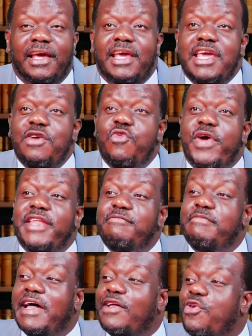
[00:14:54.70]
He went
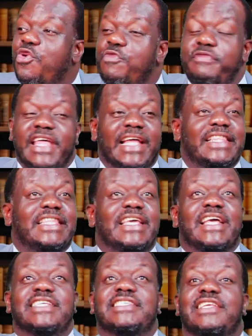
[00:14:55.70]
back home that day
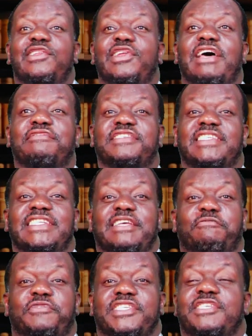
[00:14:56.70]
and said, Lord, I've seen a
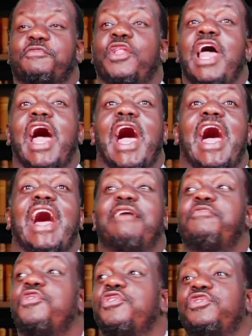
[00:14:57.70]
principle.
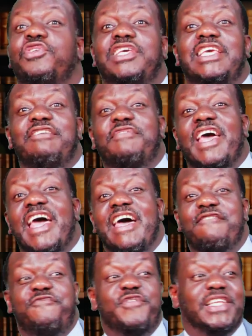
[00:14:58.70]
I'm going to give
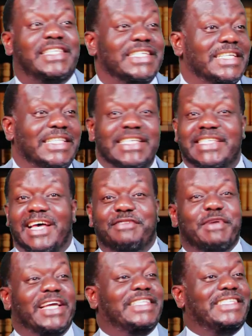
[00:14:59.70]
everything in this house
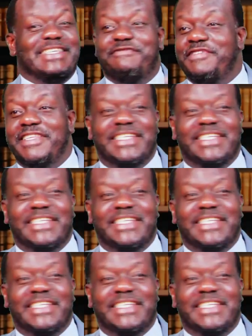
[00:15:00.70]
my TV,